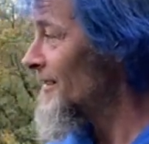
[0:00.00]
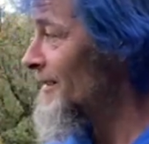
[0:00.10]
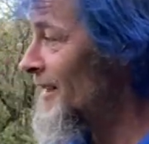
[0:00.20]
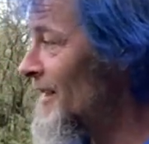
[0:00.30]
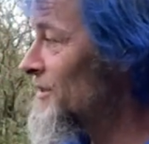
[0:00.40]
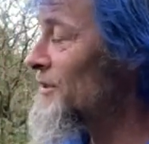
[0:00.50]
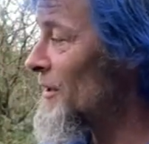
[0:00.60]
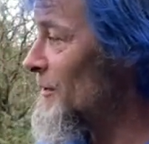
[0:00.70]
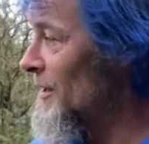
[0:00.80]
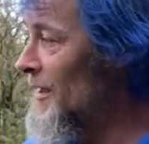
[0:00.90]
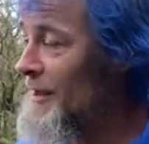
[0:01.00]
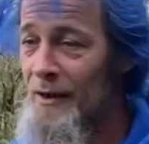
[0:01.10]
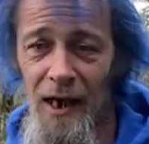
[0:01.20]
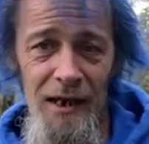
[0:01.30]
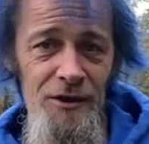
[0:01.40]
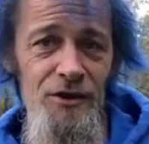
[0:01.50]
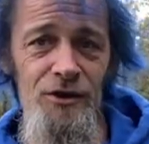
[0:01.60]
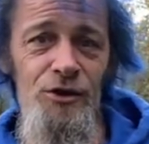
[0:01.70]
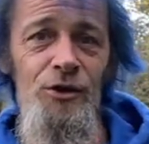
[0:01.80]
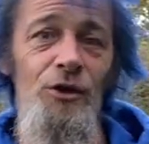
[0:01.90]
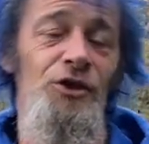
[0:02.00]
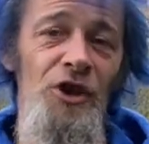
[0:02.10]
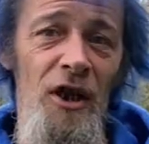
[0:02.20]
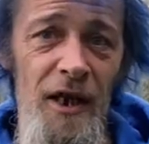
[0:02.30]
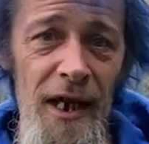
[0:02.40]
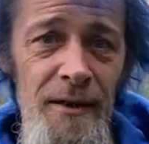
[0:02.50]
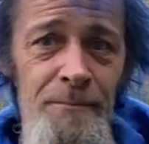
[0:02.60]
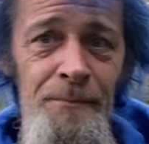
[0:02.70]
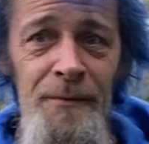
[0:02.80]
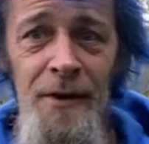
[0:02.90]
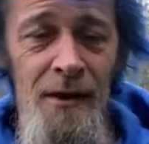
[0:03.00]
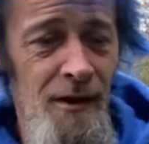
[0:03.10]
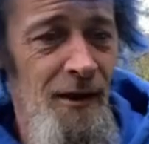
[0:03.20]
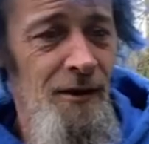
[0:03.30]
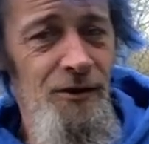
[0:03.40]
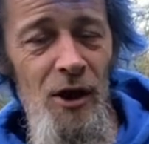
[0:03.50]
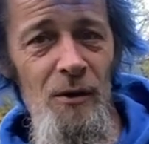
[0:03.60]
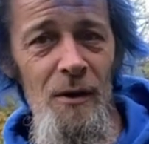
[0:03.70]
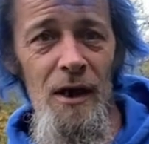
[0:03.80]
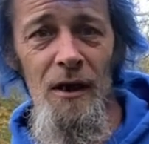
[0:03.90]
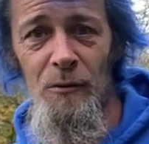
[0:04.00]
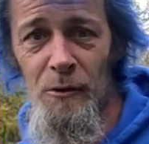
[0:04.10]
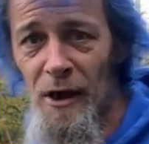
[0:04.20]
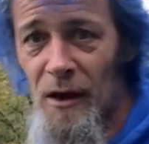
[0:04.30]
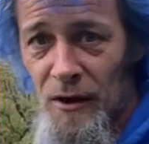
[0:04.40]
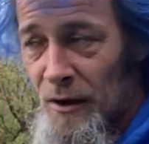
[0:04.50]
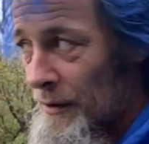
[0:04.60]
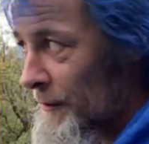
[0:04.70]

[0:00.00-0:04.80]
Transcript: Yeah, so uh, Alex has just got stuck again. So uh, we're at our